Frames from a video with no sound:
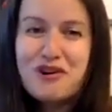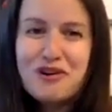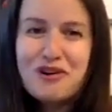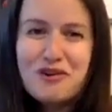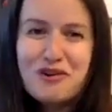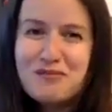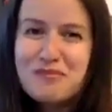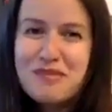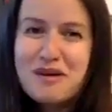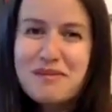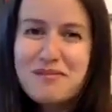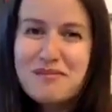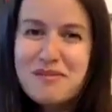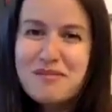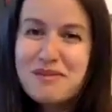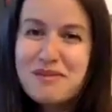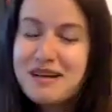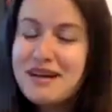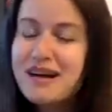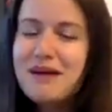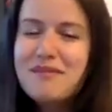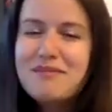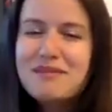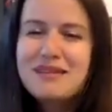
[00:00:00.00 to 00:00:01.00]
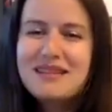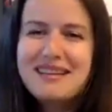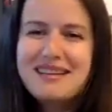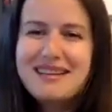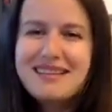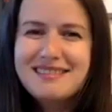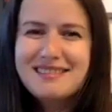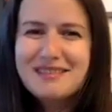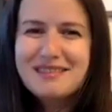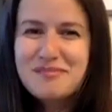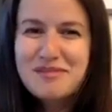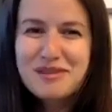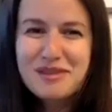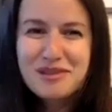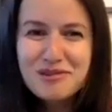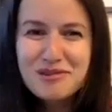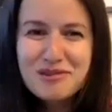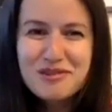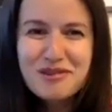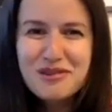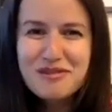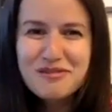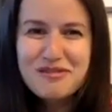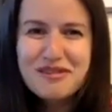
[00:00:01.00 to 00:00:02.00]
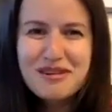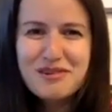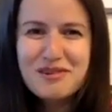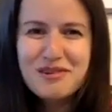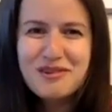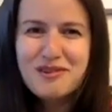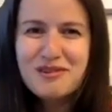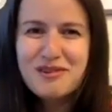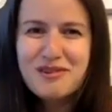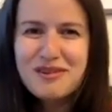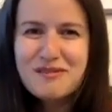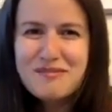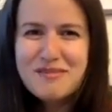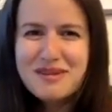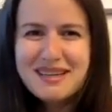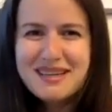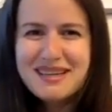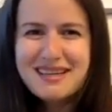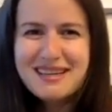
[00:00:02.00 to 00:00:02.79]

or maybe becoming an entrepreneur of a renewable